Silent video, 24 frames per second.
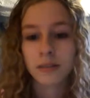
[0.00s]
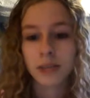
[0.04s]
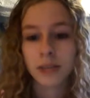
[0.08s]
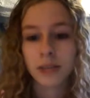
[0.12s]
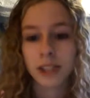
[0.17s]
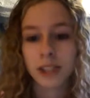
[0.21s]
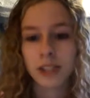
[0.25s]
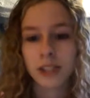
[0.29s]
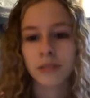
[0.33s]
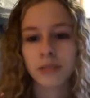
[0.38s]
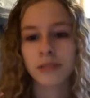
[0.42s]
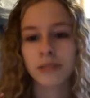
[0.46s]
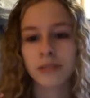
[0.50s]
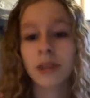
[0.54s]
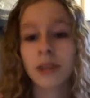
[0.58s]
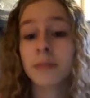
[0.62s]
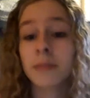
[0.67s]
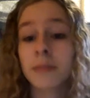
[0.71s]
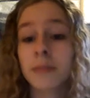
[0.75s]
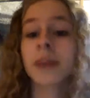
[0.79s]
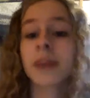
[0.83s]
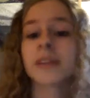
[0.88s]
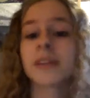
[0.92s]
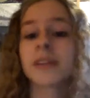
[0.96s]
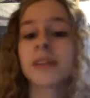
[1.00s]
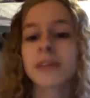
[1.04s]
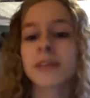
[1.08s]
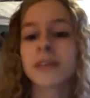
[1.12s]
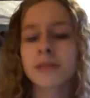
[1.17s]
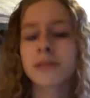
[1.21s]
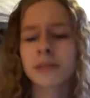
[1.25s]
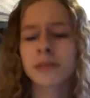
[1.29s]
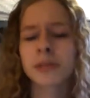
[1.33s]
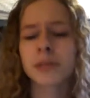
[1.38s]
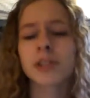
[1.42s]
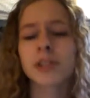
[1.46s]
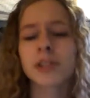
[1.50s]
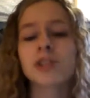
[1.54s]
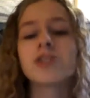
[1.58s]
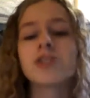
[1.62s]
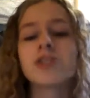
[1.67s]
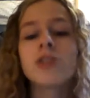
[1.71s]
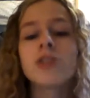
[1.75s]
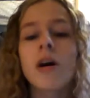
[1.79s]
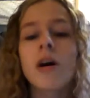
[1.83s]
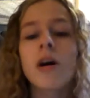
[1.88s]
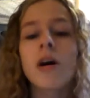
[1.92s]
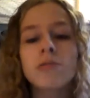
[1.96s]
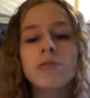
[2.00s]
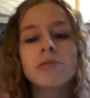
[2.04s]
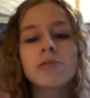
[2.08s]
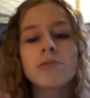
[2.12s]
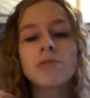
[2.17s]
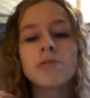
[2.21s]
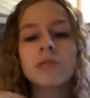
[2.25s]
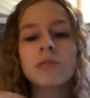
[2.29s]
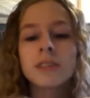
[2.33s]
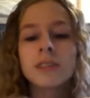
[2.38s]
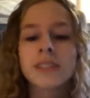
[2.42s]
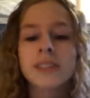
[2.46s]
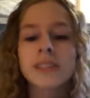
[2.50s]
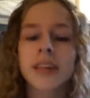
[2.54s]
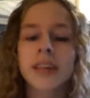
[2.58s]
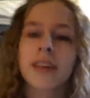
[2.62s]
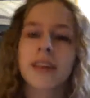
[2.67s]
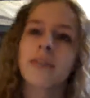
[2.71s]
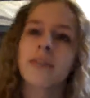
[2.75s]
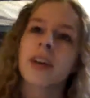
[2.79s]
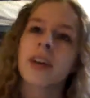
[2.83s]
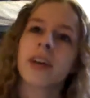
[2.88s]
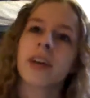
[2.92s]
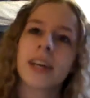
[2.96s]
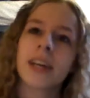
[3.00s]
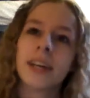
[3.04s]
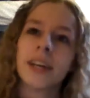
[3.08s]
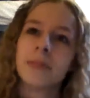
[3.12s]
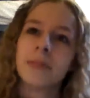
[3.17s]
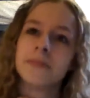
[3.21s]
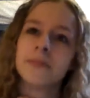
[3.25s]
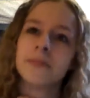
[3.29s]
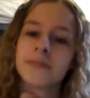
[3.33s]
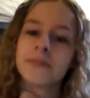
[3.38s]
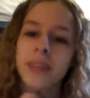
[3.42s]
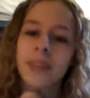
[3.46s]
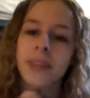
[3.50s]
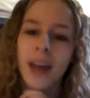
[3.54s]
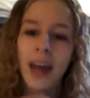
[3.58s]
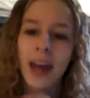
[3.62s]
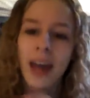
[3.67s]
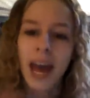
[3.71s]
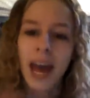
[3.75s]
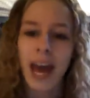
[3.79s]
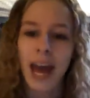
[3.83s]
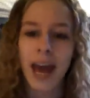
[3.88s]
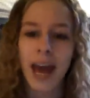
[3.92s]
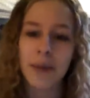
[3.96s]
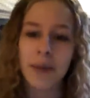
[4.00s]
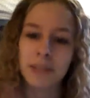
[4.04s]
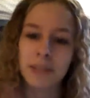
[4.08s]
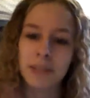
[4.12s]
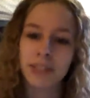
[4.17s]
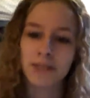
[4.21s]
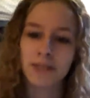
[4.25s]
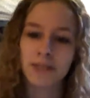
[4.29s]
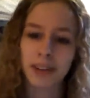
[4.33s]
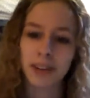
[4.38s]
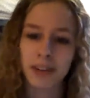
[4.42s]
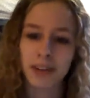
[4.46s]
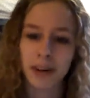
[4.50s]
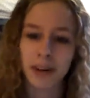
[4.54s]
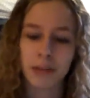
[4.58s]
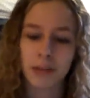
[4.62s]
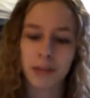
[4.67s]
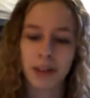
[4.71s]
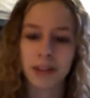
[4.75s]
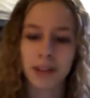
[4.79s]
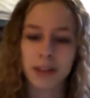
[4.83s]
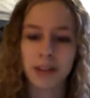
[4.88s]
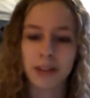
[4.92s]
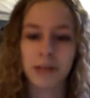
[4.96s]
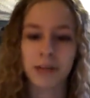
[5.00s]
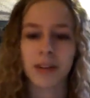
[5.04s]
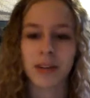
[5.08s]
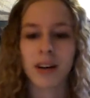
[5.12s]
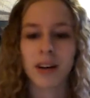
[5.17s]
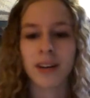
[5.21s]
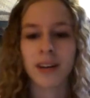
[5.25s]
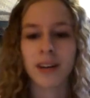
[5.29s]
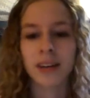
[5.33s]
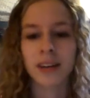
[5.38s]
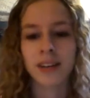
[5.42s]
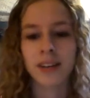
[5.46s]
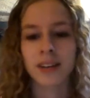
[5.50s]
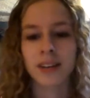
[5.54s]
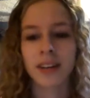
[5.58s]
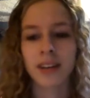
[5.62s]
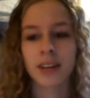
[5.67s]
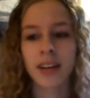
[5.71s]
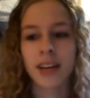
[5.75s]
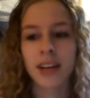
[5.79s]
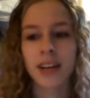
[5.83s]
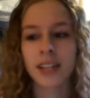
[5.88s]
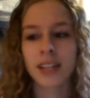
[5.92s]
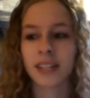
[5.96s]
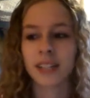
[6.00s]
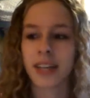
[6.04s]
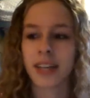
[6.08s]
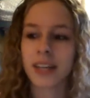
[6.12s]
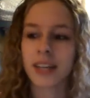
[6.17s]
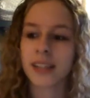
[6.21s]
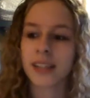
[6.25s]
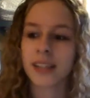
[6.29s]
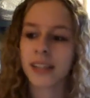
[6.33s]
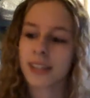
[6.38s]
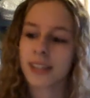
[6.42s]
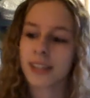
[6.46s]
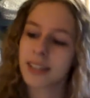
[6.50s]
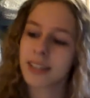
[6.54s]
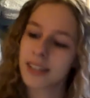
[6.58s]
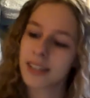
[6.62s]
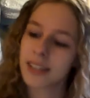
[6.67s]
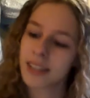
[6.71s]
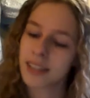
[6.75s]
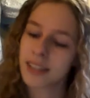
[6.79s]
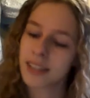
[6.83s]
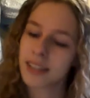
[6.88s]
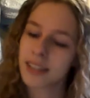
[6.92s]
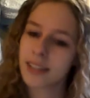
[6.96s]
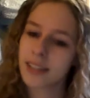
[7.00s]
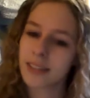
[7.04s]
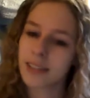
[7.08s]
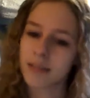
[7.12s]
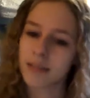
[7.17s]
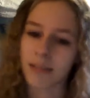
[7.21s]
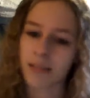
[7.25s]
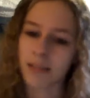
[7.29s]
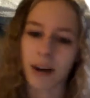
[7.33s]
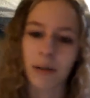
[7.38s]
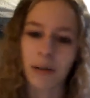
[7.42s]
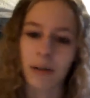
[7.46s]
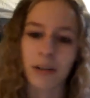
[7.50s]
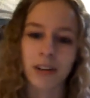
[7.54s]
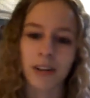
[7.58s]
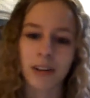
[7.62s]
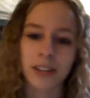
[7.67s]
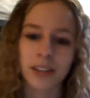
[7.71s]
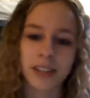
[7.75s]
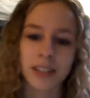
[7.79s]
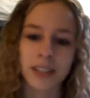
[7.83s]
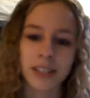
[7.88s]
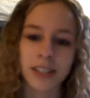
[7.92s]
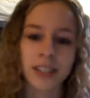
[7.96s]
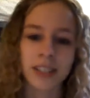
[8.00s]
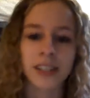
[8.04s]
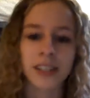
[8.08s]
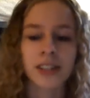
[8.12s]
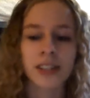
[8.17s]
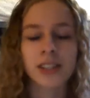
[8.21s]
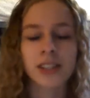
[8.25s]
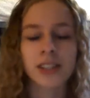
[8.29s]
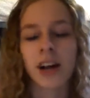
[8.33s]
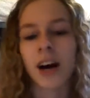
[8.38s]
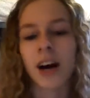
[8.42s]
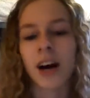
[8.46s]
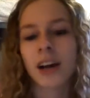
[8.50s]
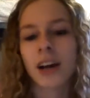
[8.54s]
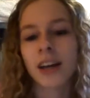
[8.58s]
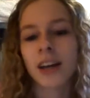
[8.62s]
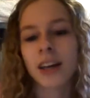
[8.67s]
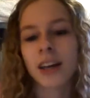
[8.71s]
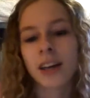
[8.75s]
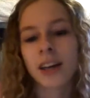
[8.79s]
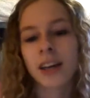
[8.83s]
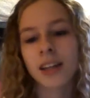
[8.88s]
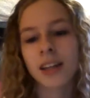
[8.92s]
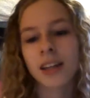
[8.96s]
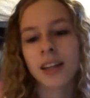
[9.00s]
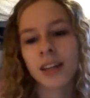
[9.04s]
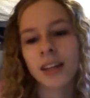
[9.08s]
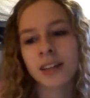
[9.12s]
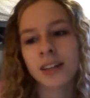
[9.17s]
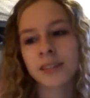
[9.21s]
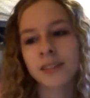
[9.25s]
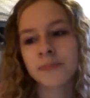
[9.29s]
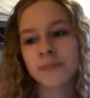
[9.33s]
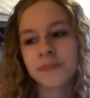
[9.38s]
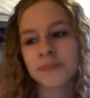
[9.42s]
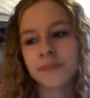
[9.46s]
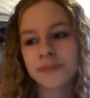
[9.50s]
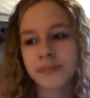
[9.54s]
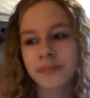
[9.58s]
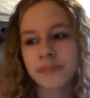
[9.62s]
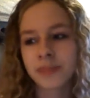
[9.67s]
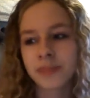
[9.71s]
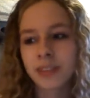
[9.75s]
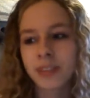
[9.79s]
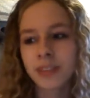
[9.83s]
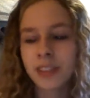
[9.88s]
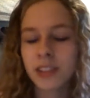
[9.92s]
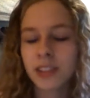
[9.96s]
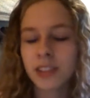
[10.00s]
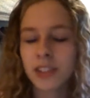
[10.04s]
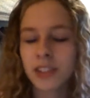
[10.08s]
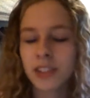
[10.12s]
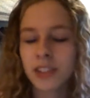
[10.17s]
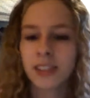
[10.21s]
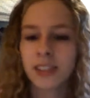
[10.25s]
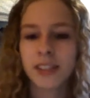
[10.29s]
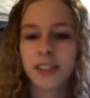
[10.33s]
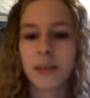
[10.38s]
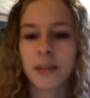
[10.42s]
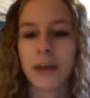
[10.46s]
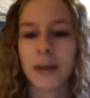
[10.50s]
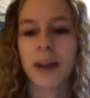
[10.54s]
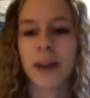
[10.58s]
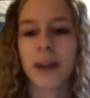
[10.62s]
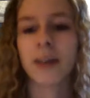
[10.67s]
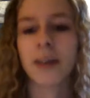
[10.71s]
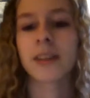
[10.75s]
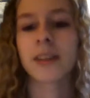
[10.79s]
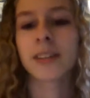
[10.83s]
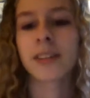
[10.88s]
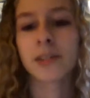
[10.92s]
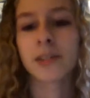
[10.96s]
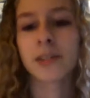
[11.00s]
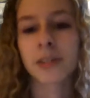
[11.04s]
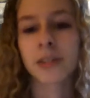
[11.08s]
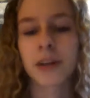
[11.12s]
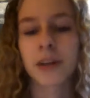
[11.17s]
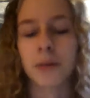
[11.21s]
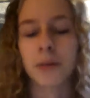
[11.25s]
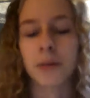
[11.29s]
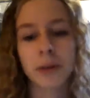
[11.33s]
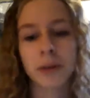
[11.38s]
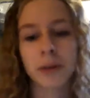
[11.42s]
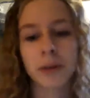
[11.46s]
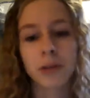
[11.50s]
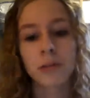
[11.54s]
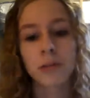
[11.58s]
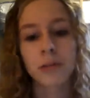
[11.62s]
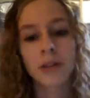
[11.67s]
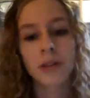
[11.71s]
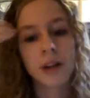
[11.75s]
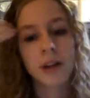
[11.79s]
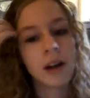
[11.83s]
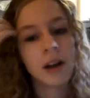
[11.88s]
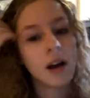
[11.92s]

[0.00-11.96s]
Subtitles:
which is right behind the dressing room, which is so cool. It's like very atmospheric when they're doing all their dances as Raul and Christine are talking, and then just in the background it's creepy but cool.